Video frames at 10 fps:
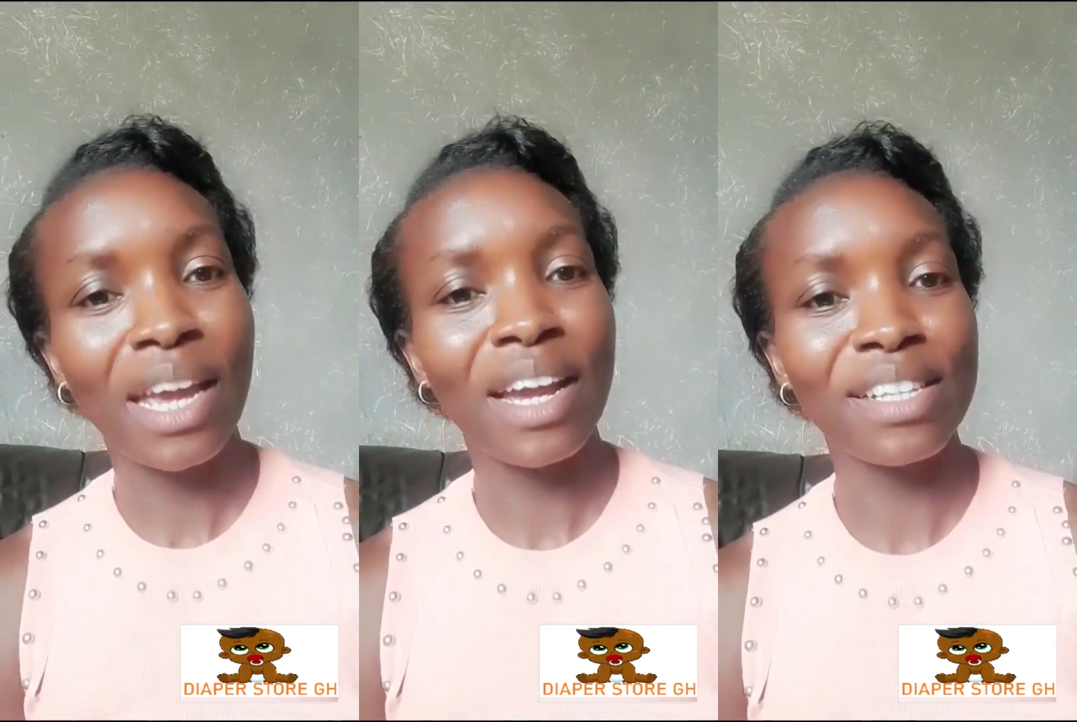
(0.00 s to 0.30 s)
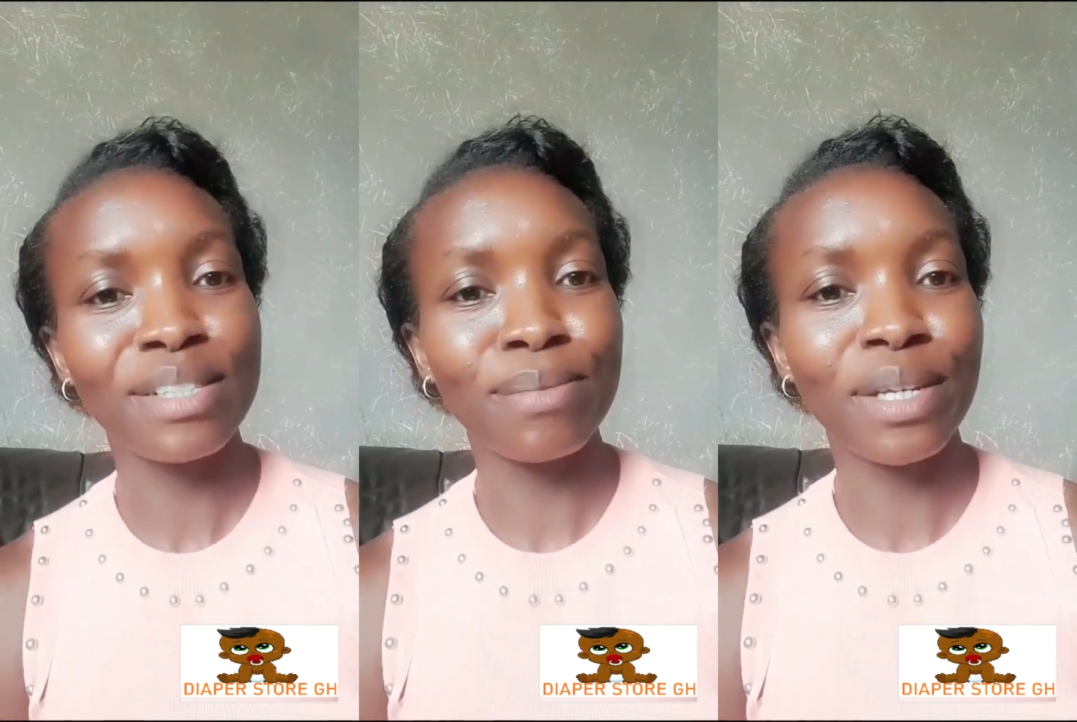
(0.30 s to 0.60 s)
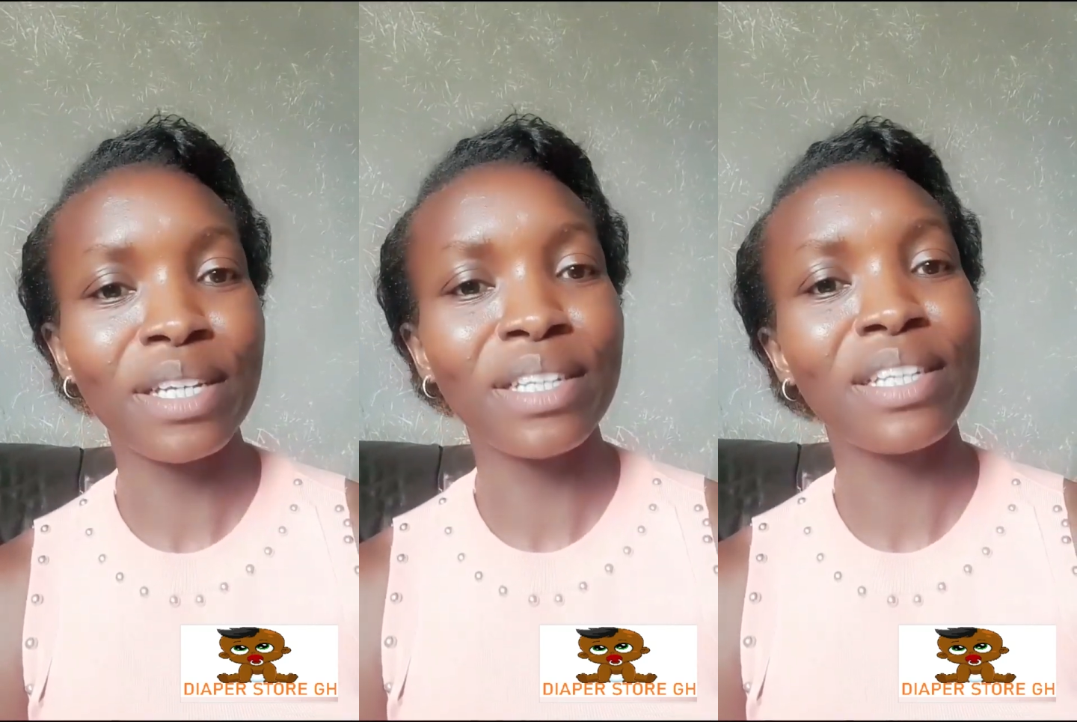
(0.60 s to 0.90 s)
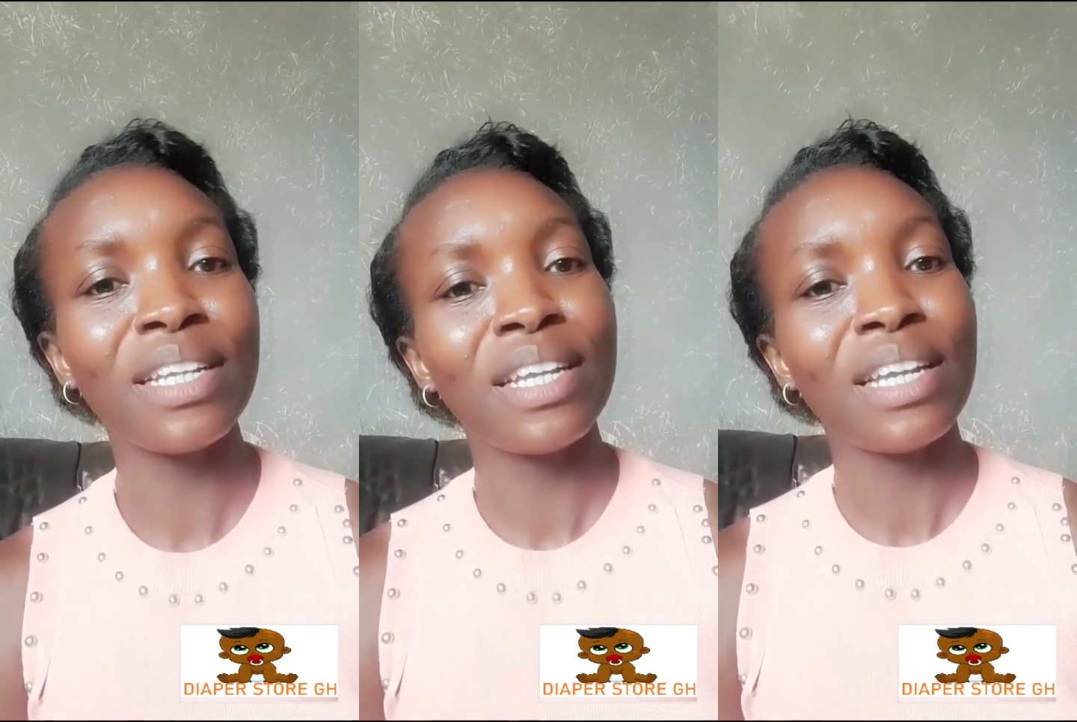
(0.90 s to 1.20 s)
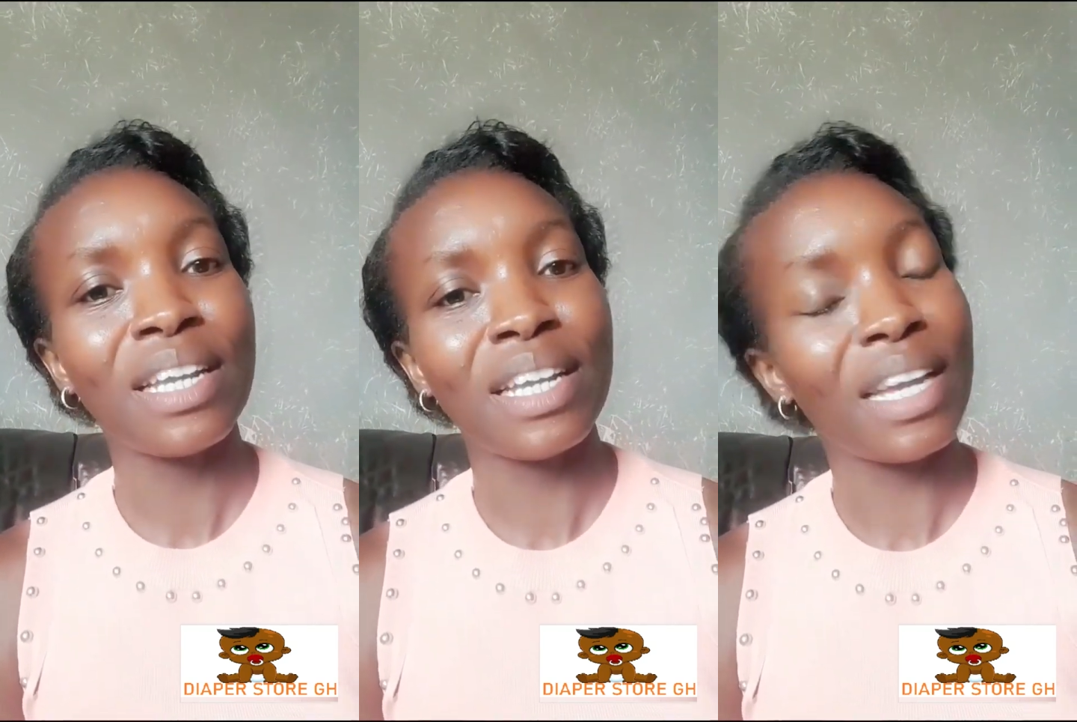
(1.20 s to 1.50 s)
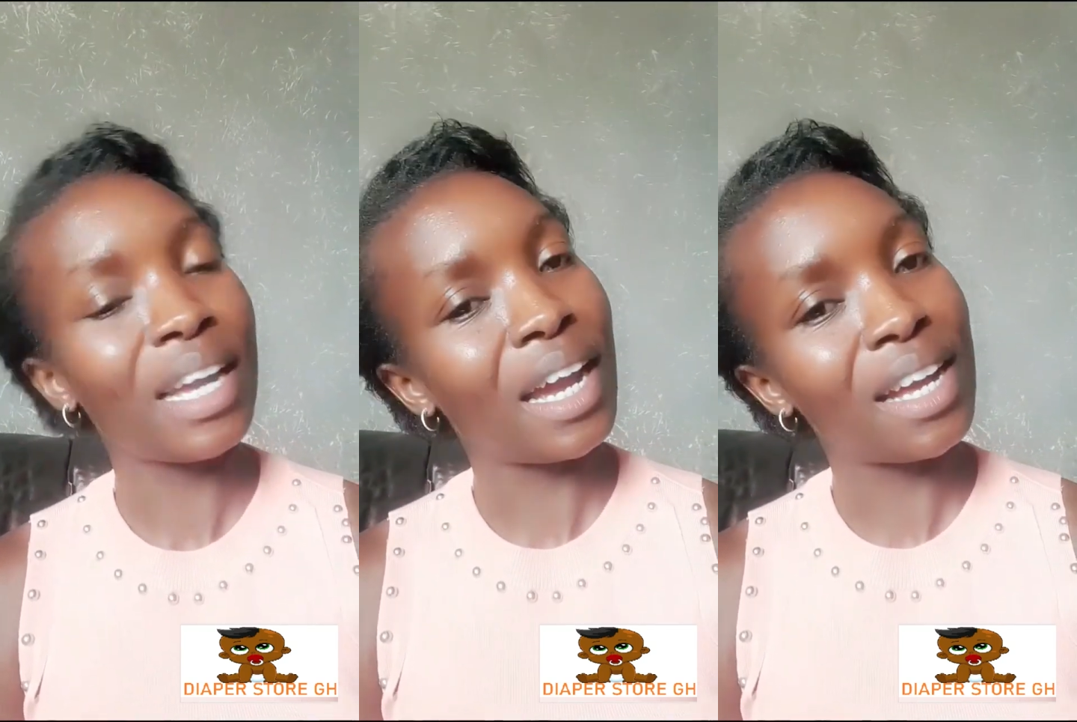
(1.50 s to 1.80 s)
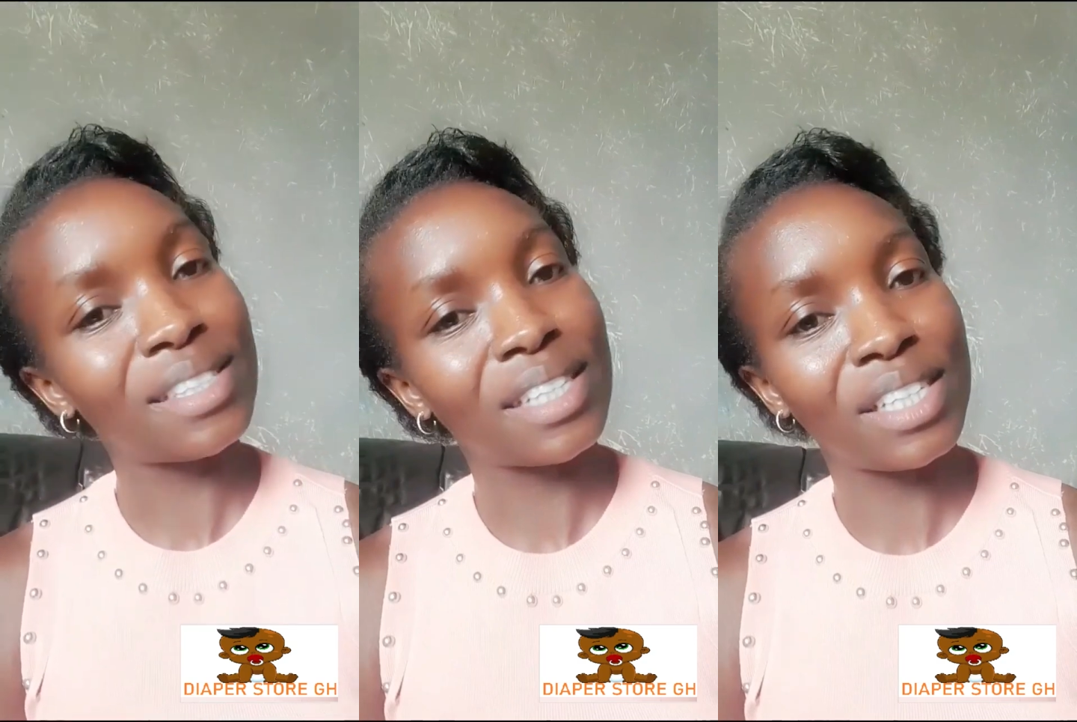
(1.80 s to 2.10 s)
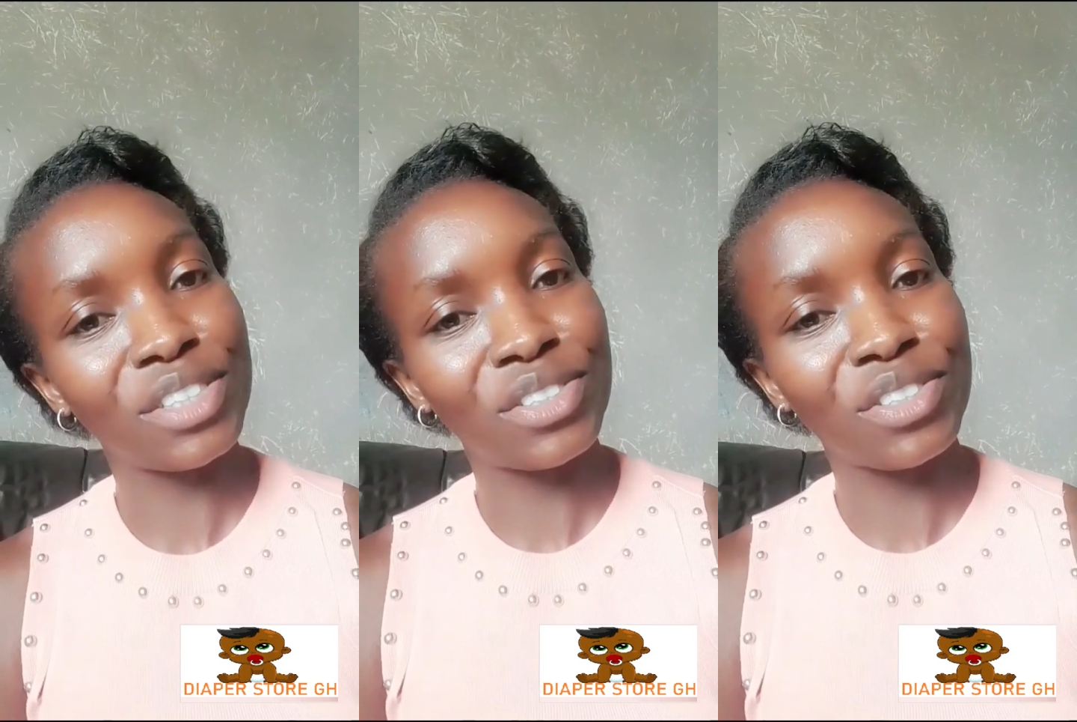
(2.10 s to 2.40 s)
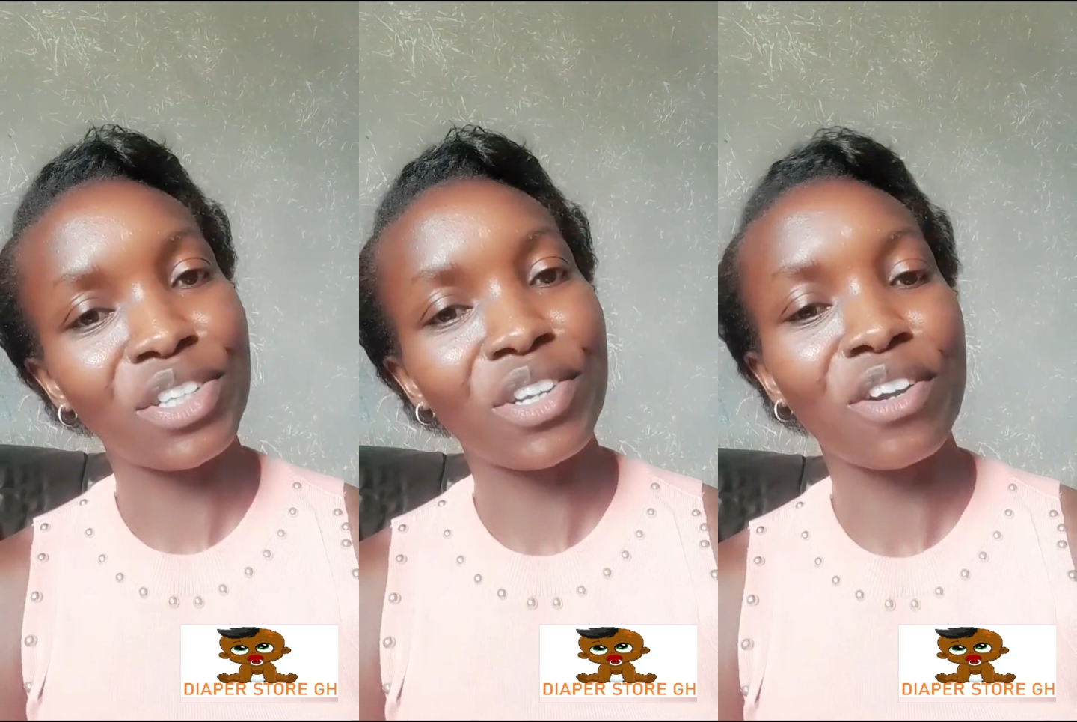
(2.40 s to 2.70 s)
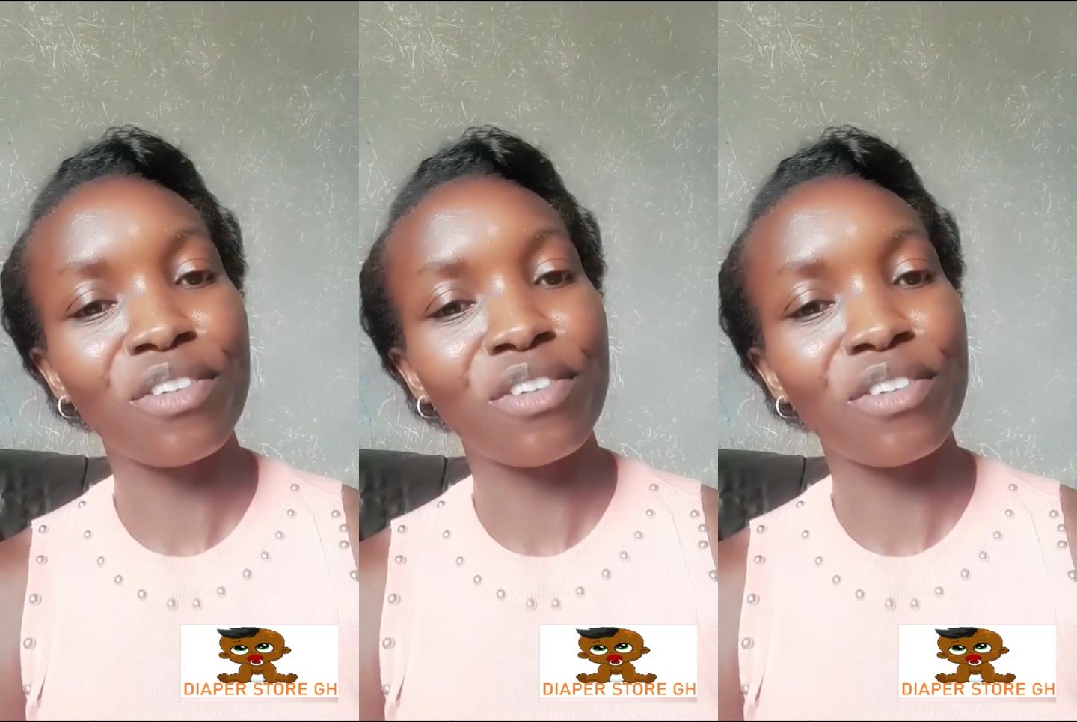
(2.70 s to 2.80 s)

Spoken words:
It has a history